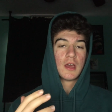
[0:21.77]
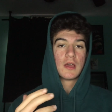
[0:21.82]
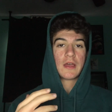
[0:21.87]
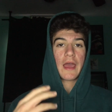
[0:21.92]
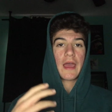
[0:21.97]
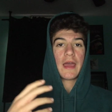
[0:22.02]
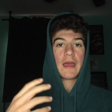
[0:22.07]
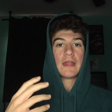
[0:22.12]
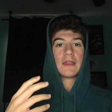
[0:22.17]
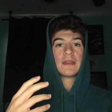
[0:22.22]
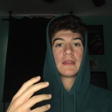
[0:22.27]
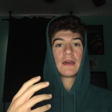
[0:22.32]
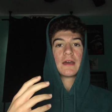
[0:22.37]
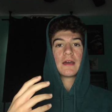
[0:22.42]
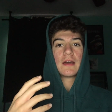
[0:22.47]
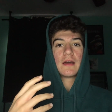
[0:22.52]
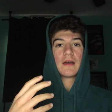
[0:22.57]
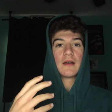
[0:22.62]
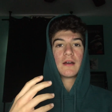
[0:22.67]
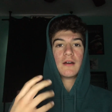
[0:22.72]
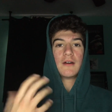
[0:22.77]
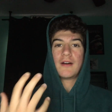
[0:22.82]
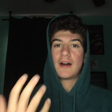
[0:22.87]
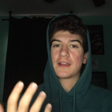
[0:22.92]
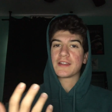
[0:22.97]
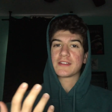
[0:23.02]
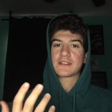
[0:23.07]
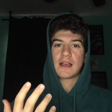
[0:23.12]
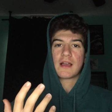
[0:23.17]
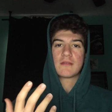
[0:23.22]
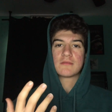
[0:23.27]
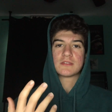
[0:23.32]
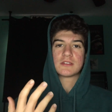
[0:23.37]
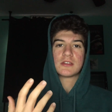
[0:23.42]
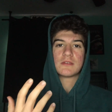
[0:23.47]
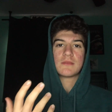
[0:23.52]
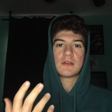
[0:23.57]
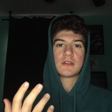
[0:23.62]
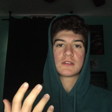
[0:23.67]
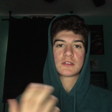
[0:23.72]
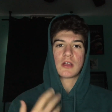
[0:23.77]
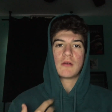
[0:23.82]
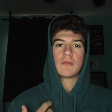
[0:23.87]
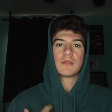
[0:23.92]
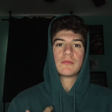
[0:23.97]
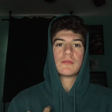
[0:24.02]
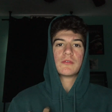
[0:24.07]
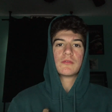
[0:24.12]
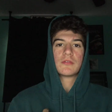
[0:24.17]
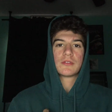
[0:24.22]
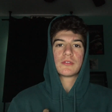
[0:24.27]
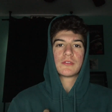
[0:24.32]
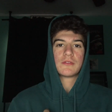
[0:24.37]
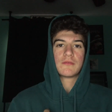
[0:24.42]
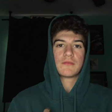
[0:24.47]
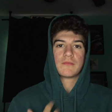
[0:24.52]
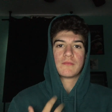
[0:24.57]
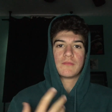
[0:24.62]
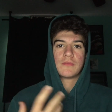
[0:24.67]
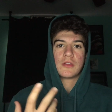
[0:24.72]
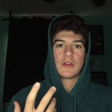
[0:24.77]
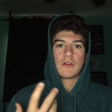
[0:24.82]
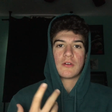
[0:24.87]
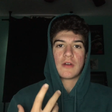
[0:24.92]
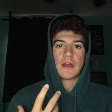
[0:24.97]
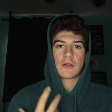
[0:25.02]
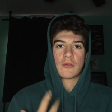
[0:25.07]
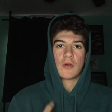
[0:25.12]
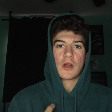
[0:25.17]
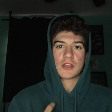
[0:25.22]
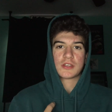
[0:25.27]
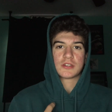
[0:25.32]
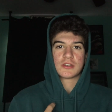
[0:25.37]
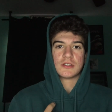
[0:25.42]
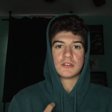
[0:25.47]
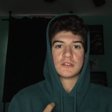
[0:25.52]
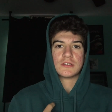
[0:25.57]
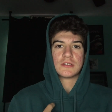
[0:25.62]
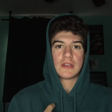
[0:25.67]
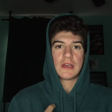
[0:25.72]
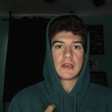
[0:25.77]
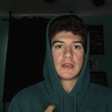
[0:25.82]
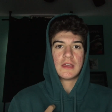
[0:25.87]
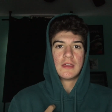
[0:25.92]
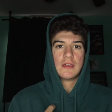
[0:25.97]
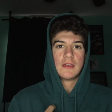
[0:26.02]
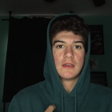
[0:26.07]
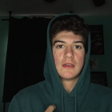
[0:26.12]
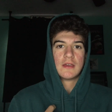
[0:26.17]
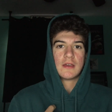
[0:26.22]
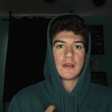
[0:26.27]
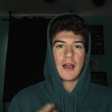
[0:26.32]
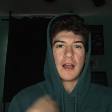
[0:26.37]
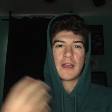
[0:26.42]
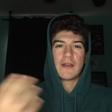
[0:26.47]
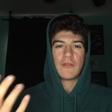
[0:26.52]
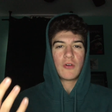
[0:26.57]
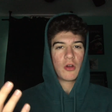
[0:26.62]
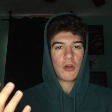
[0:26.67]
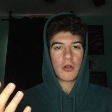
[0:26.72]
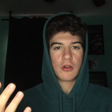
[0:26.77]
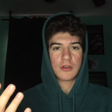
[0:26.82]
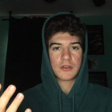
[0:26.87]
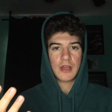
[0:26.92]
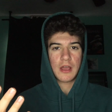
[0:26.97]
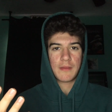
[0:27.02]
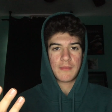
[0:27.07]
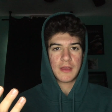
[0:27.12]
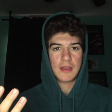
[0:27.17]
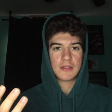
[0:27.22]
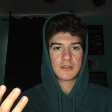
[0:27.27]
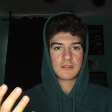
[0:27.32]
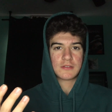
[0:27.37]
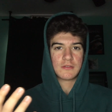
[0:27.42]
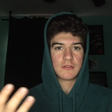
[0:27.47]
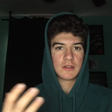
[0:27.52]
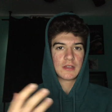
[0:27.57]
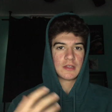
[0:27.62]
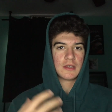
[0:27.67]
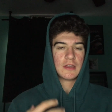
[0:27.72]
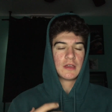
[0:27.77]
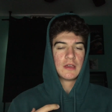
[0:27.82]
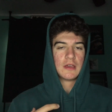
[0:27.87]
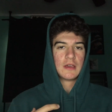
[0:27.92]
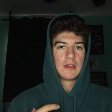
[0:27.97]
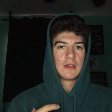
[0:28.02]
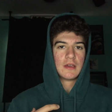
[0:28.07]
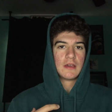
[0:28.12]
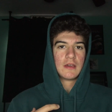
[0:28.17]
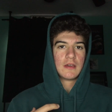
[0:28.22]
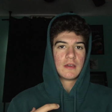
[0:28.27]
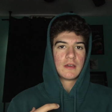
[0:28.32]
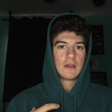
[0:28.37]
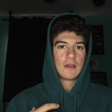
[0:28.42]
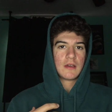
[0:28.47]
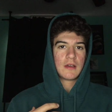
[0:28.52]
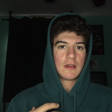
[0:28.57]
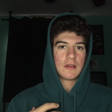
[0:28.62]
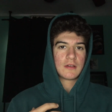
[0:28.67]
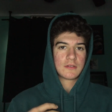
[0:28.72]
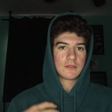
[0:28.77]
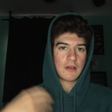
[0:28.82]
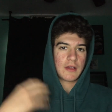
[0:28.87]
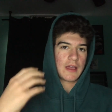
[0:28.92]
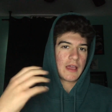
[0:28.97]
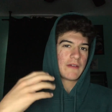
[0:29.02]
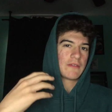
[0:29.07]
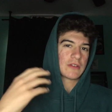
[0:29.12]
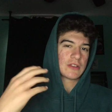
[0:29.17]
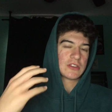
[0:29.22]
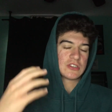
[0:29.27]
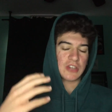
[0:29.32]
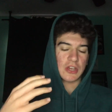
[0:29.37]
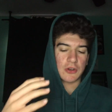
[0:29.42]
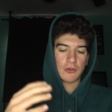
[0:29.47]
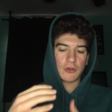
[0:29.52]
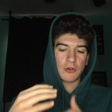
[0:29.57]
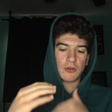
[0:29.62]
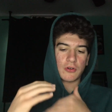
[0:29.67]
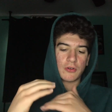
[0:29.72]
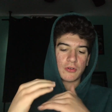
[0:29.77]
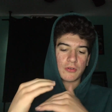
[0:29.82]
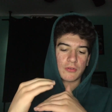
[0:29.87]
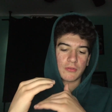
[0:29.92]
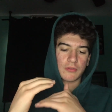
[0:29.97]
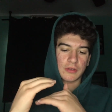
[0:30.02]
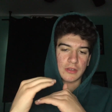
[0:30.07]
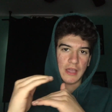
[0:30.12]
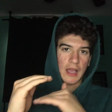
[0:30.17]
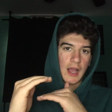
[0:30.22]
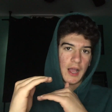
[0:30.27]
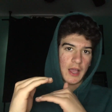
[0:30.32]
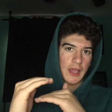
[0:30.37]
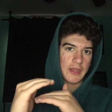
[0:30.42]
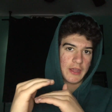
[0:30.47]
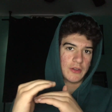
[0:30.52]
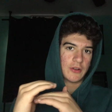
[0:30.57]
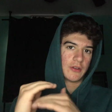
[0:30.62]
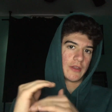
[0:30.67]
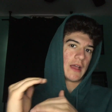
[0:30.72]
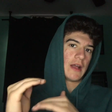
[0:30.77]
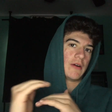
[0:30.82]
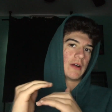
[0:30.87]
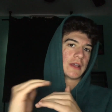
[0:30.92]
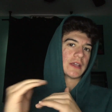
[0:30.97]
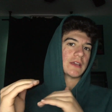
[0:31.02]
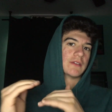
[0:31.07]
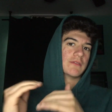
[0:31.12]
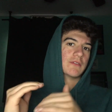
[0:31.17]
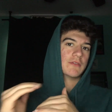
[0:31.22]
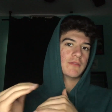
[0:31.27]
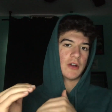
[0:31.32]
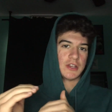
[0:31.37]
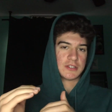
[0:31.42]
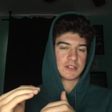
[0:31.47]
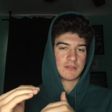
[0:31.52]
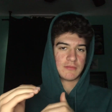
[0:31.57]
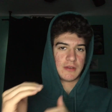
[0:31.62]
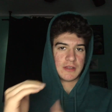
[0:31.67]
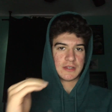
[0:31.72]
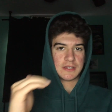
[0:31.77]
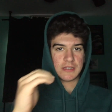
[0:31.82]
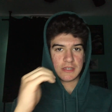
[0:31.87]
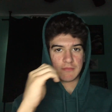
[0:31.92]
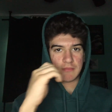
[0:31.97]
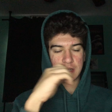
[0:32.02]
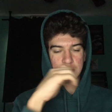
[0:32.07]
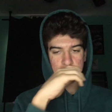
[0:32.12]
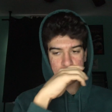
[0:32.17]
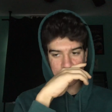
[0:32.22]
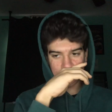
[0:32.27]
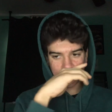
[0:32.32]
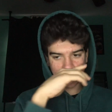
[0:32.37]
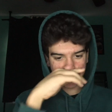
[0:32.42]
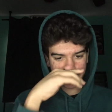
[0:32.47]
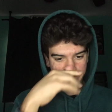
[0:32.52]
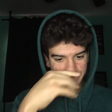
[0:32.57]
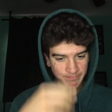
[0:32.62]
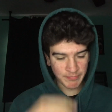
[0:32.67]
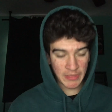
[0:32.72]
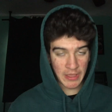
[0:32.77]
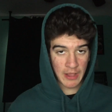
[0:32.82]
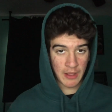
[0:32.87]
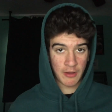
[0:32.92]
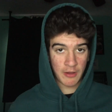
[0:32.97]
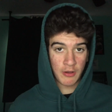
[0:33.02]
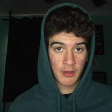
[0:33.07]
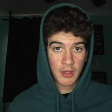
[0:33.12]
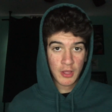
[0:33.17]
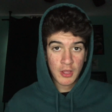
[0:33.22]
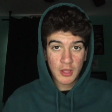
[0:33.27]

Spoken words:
And a lot of times teammates come to me with, questions that I have a hard time answering, and so I have a general guide on how I give advice to my teammates. Now,